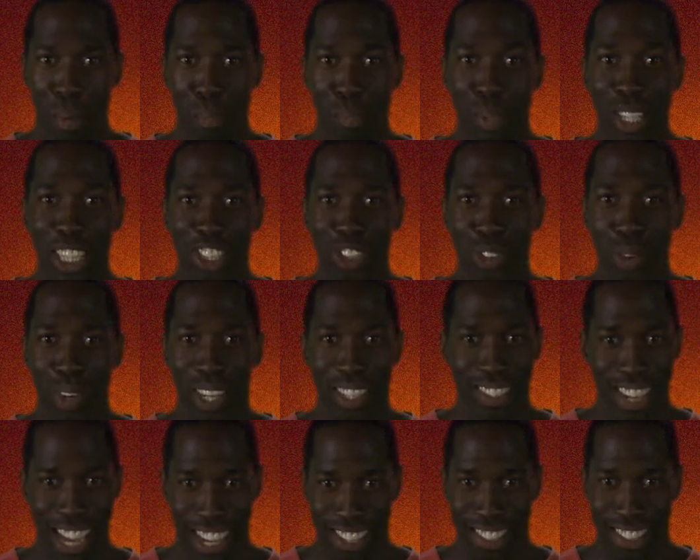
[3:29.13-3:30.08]
Please join us
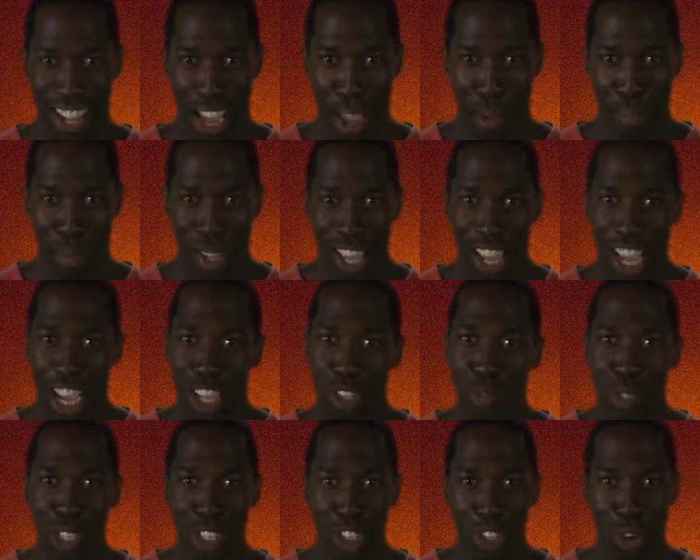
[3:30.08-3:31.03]
next time as
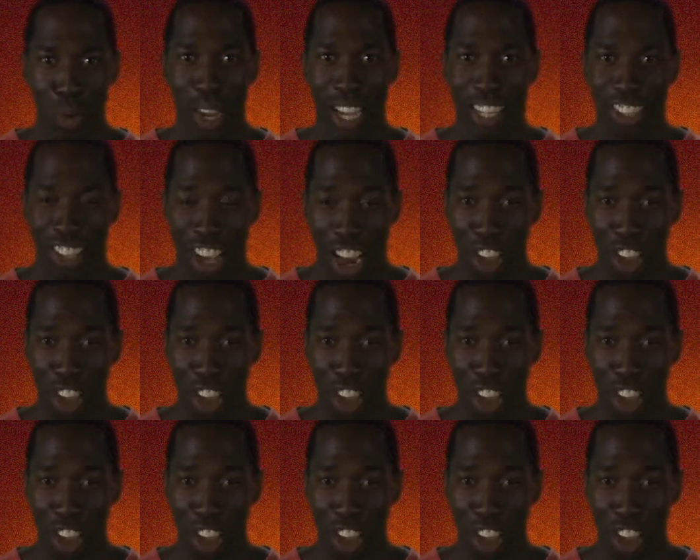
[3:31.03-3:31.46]
we showcase